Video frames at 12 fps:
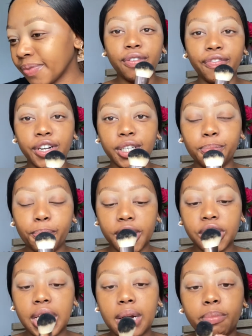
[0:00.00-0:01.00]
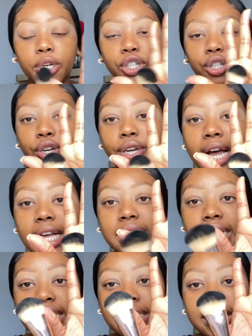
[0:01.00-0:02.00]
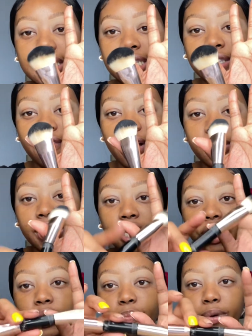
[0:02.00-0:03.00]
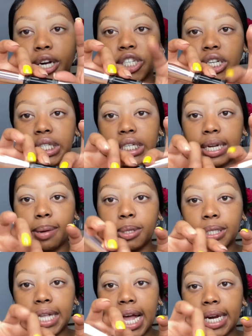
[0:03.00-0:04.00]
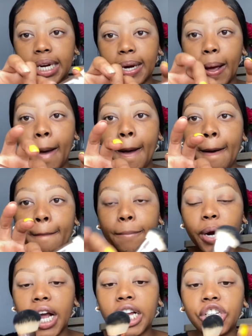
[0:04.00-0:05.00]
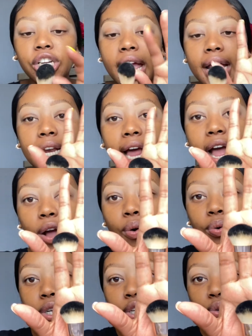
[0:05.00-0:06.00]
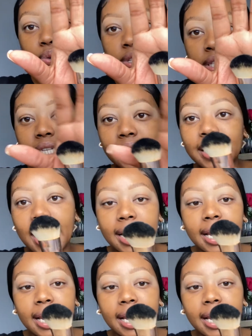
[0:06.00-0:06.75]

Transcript: The first brush that I'm going to show you guys is this foundation brush. It's a double-sided brush, and I only use this side.